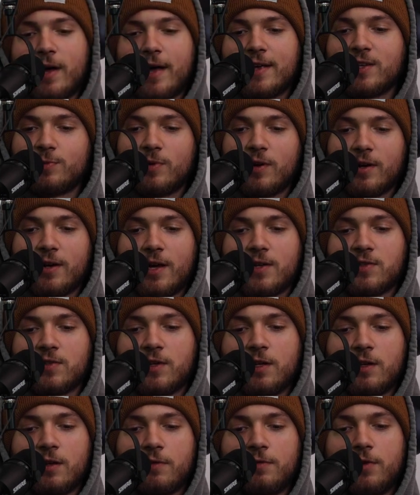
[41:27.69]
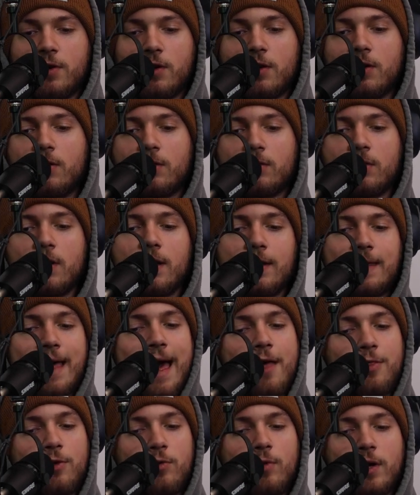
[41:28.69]
past podcast. Like if you're
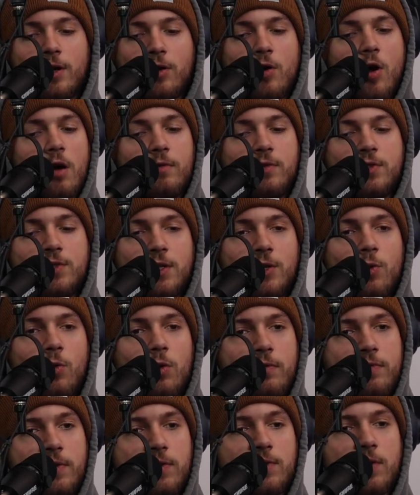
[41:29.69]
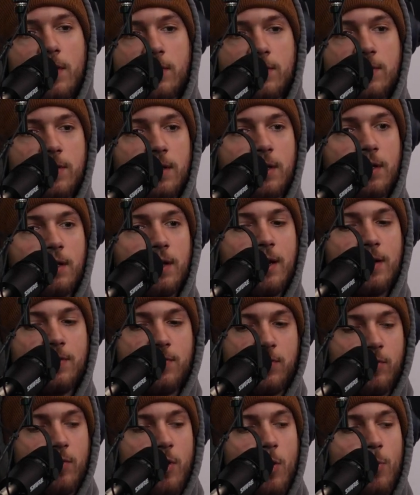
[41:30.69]
gathering and harvesting, or if it's hunting and
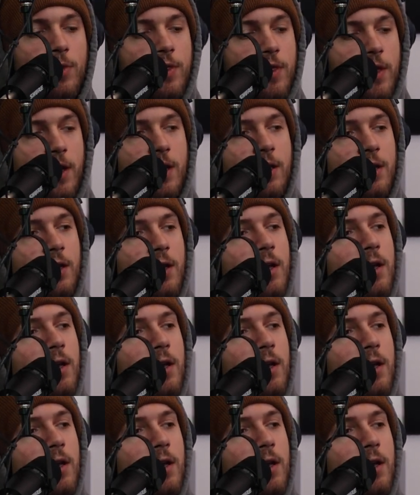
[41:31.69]
it's your own thing,